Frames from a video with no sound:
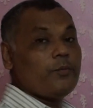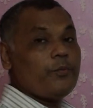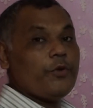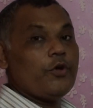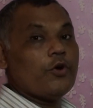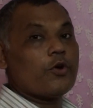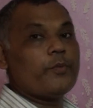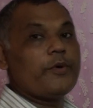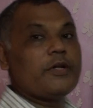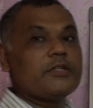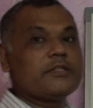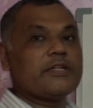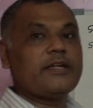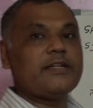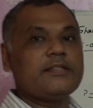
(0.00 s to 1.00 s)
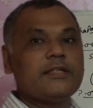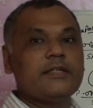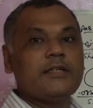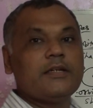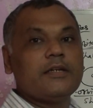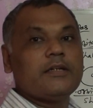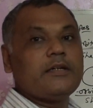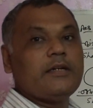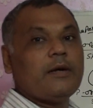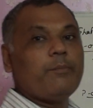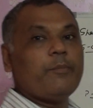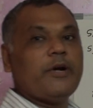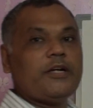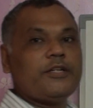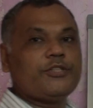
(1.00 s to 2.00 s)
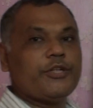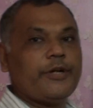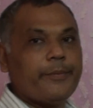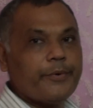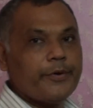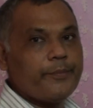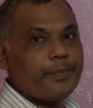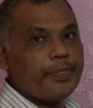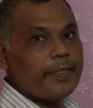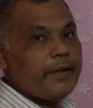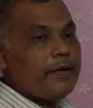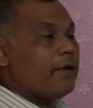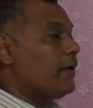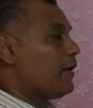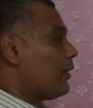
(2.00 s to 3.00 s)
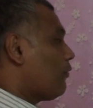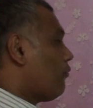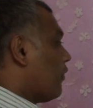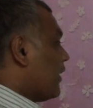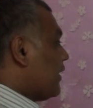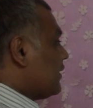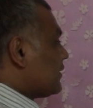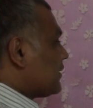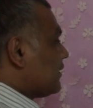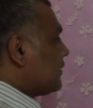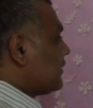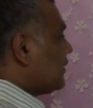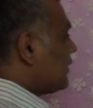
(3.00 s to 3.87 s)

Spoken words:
p orbitals as dumbbell shape. Now why it is written